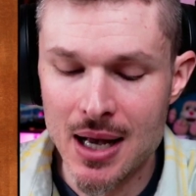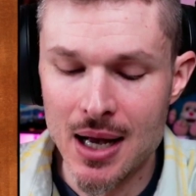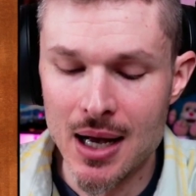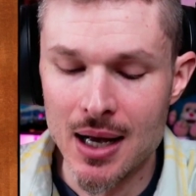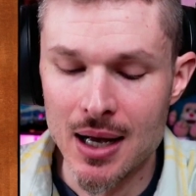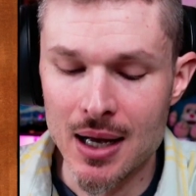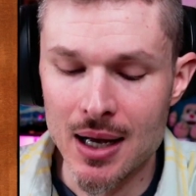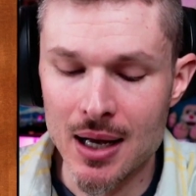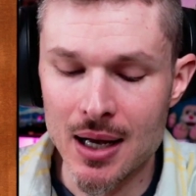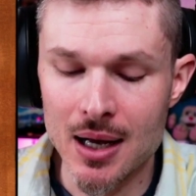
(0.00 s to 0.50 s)

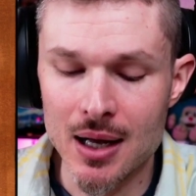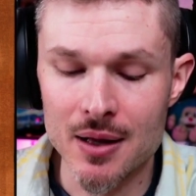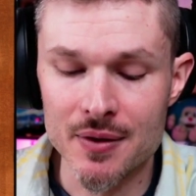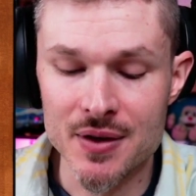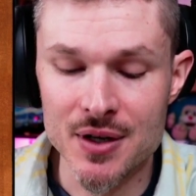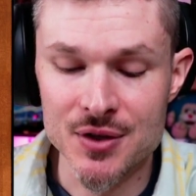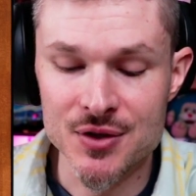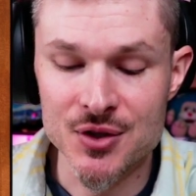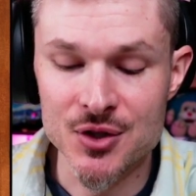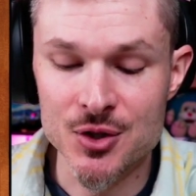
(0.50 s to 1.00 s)
Uh,
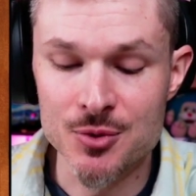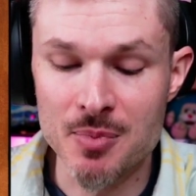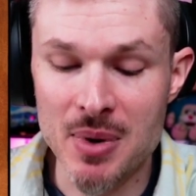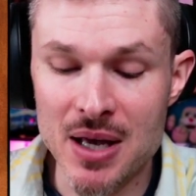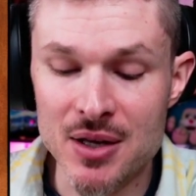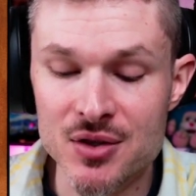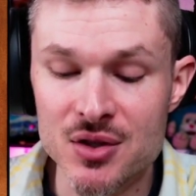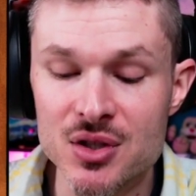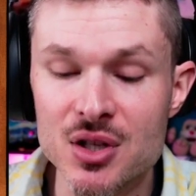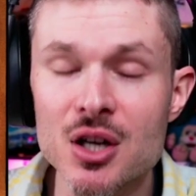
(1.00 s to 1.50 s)
this is
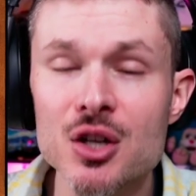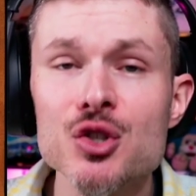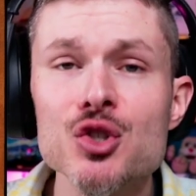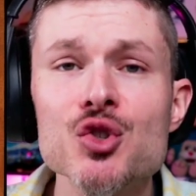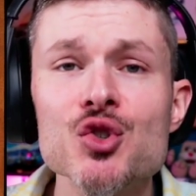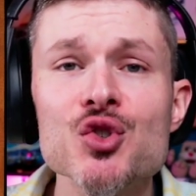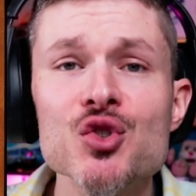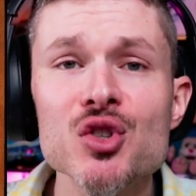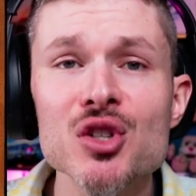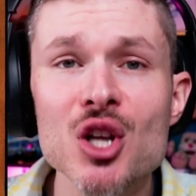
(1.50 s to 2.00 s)
best done
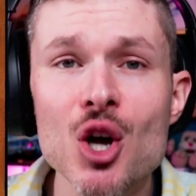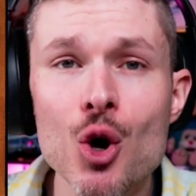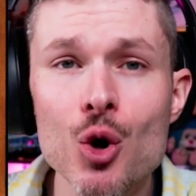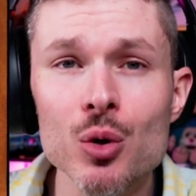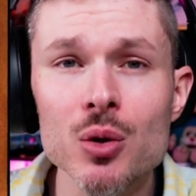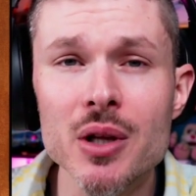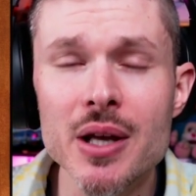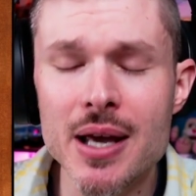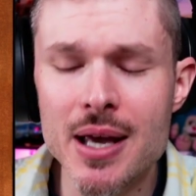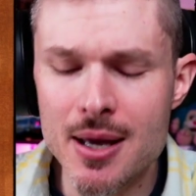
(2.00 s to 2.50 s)

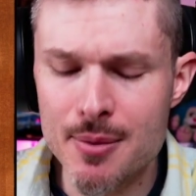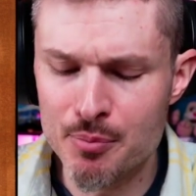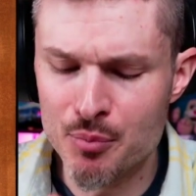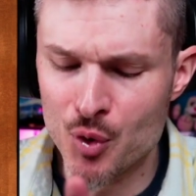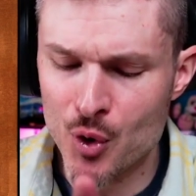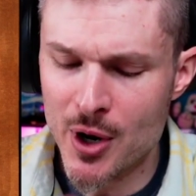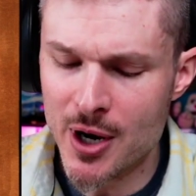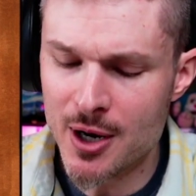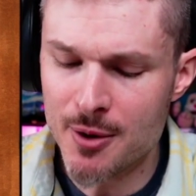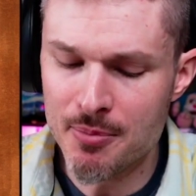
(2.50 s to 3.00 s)
slowly,
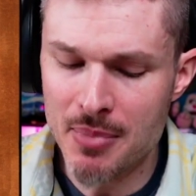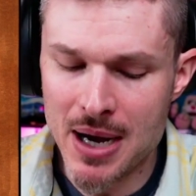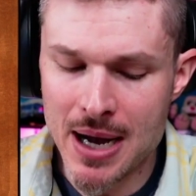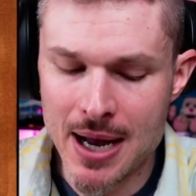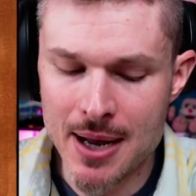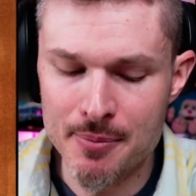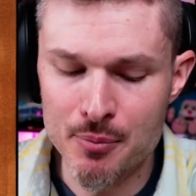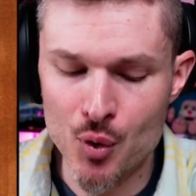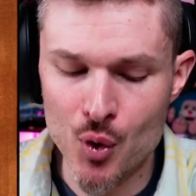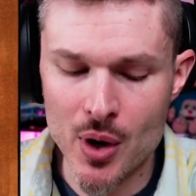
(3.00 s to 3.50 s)
brick by
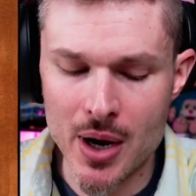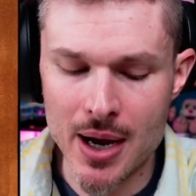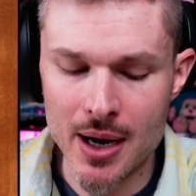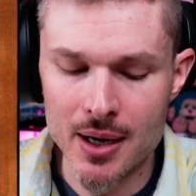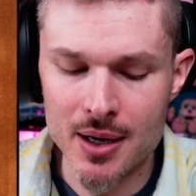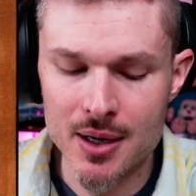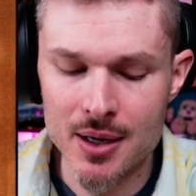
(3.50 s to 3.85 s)
brick.